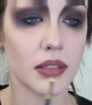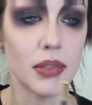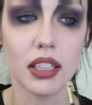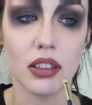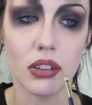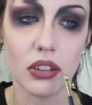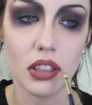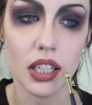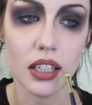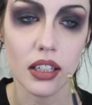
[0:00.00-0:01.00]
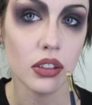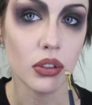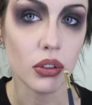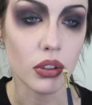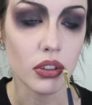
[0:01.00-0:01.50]
to make it look like
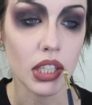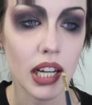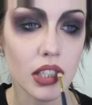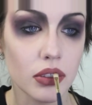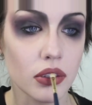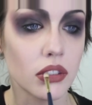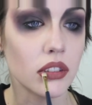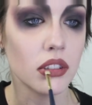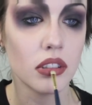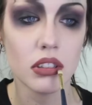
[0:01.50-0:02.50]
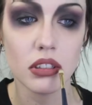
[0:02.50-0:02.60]
your natural